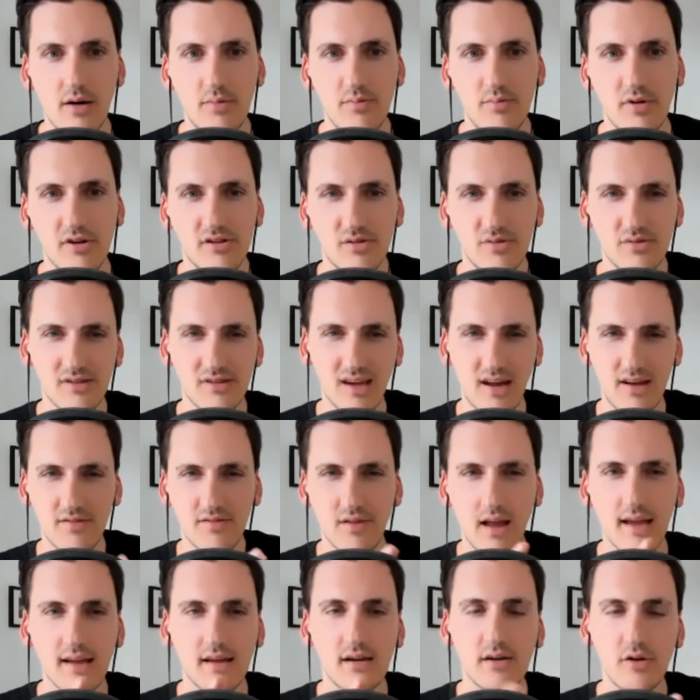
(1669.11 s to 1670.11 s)
but she was kind of
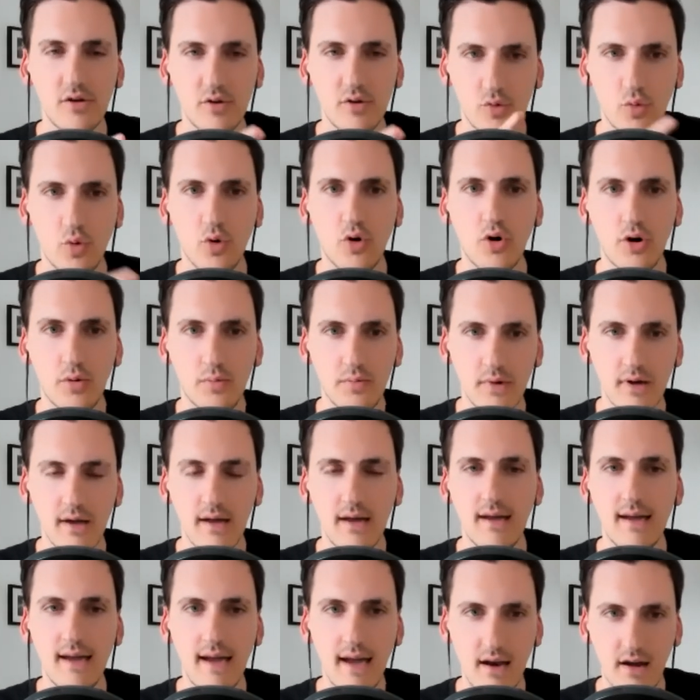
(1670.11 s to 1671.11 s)
like lukewarm
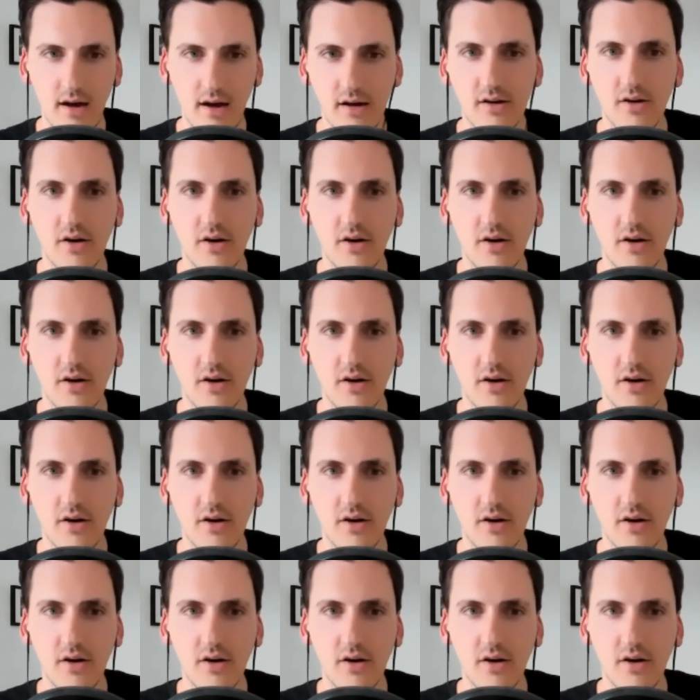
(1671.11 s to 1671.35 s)
in her mm.